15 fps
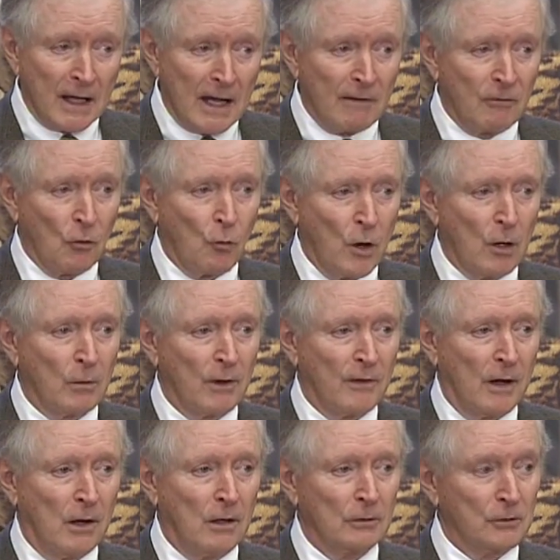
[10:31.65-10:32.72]
have the
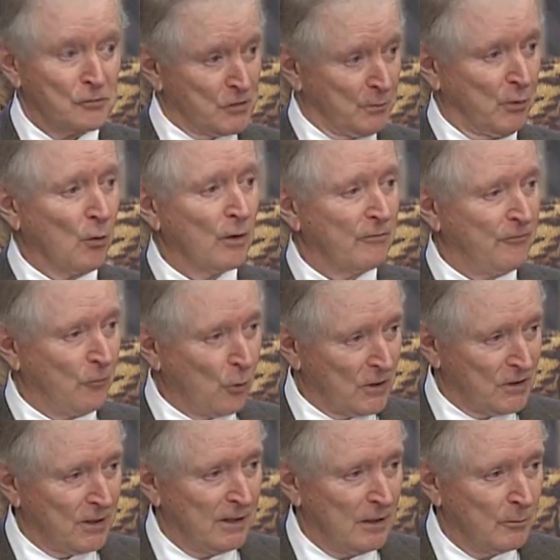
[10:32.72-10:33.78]
wherewithal to support
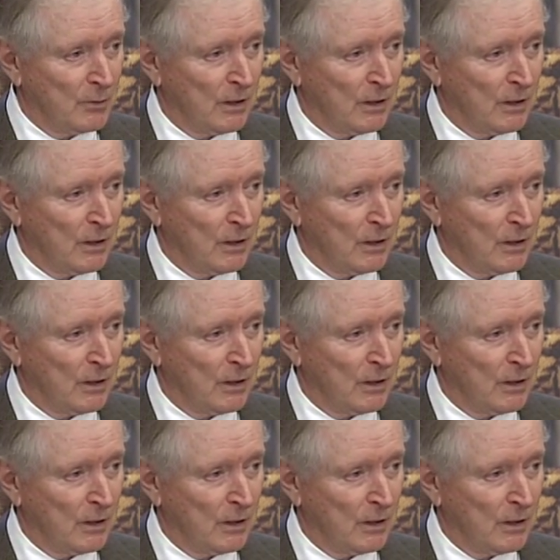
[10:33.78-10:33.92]
14